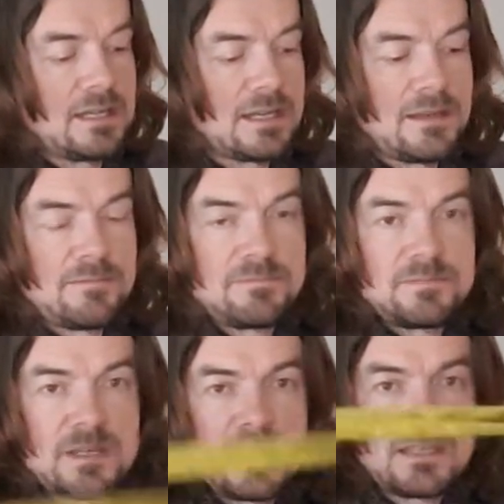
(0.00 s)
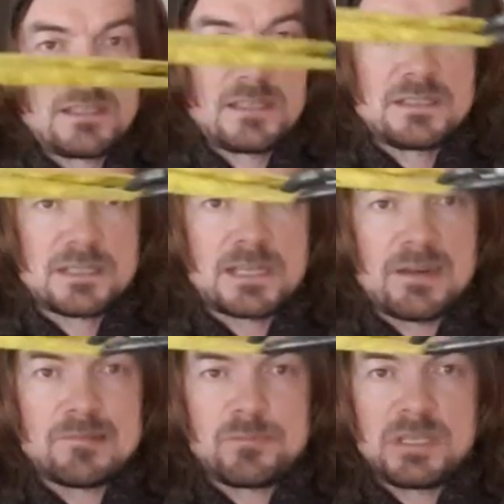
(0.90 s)
And then a
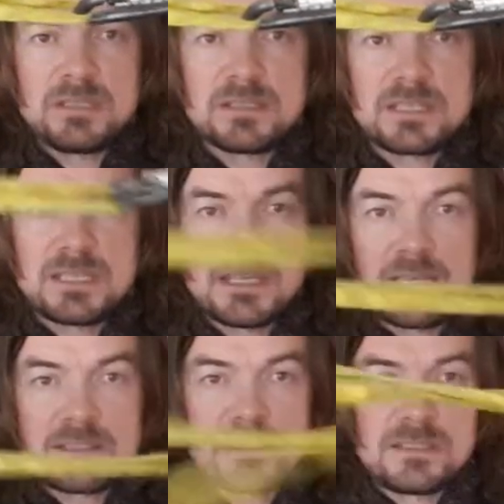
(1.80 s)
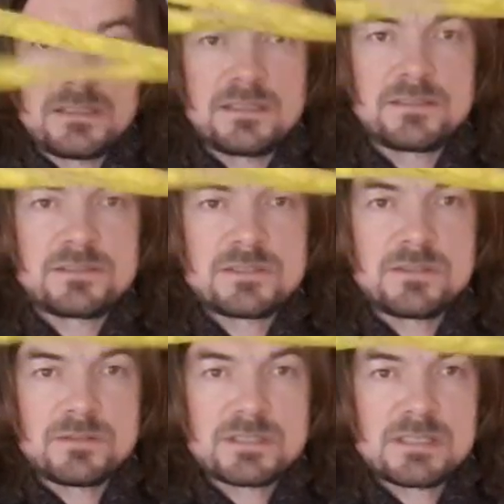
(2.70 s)
carabiner connected
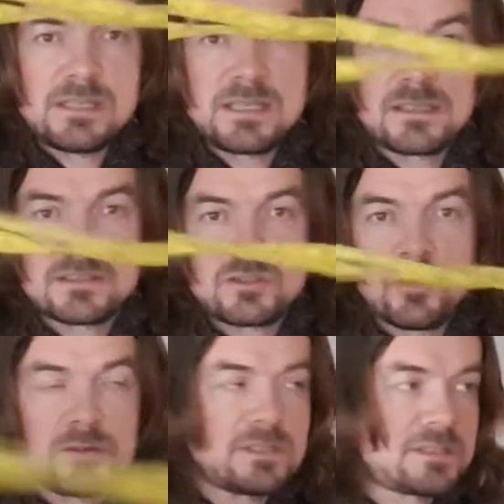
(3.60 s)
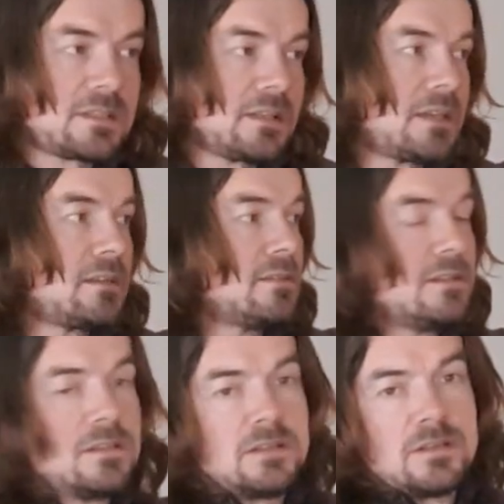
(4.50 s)
to a sling, a choker sling.
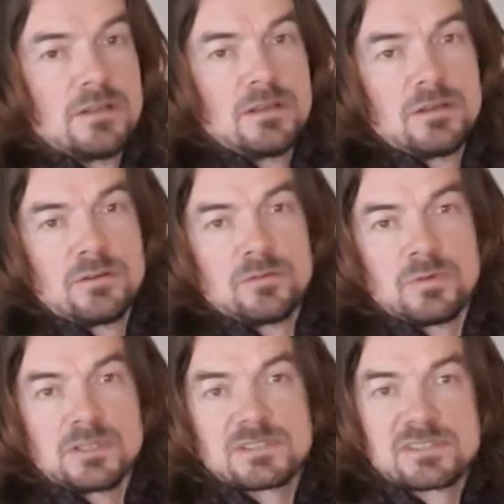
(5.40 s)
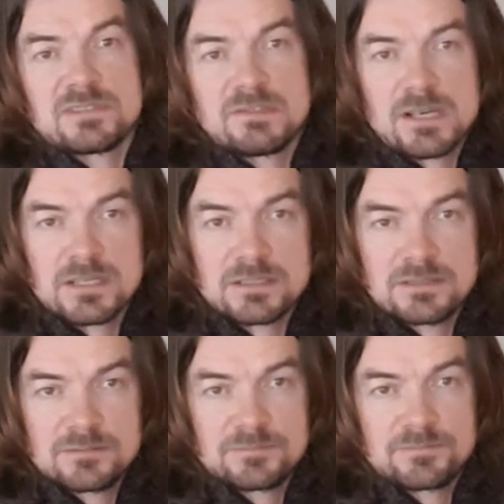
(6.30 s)
Once they're
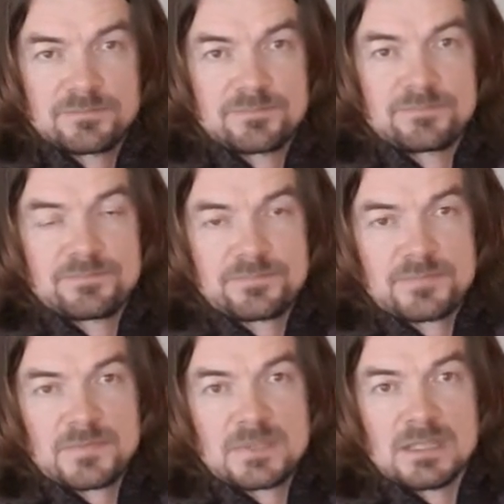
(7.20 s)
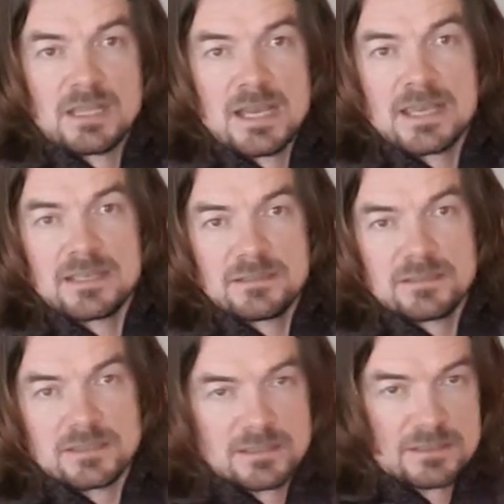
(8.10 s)
on the
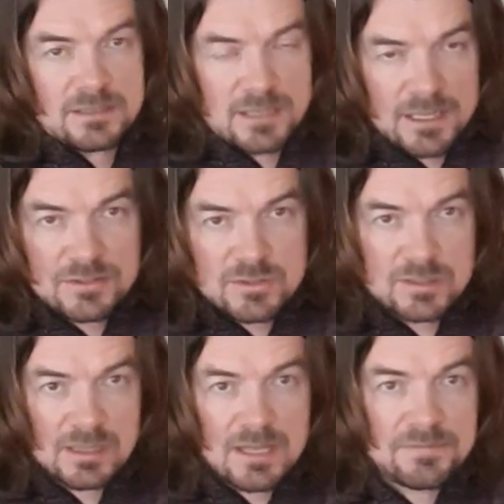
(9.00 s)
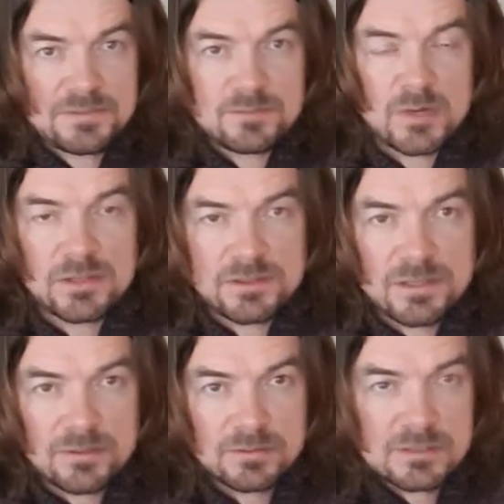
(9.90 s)
line, I just left them on the
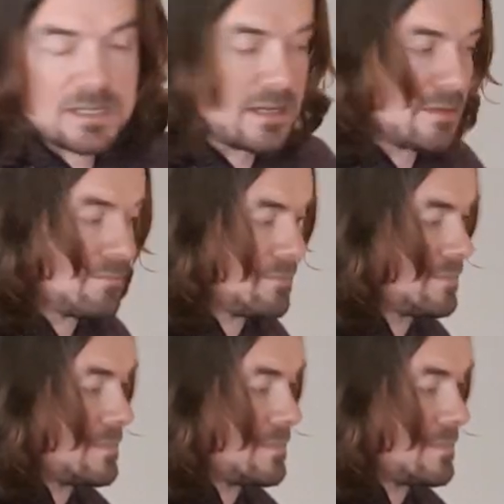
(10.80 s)
whole time.